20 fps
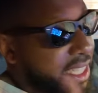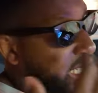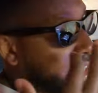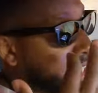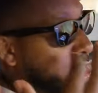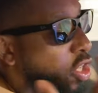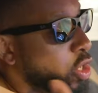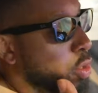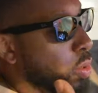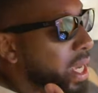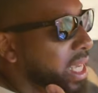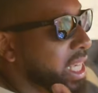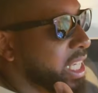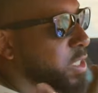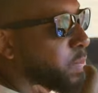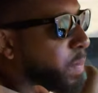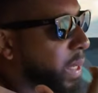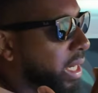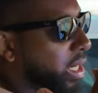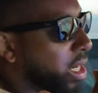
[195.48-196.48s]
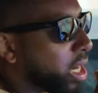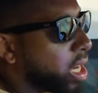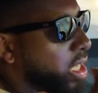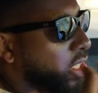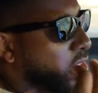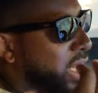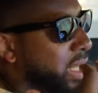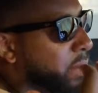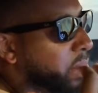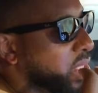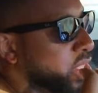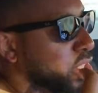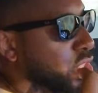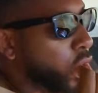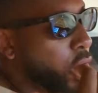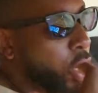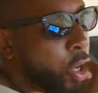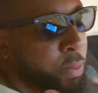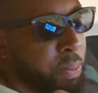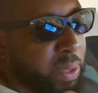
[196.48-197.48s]
there's a UAE spec car so that means no
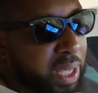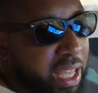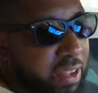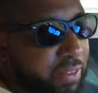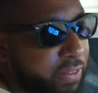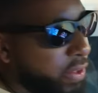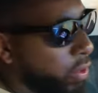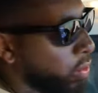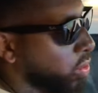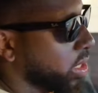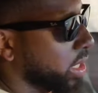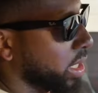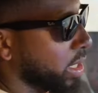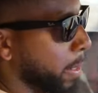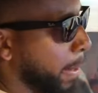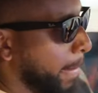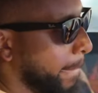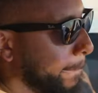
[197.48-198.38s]
air filter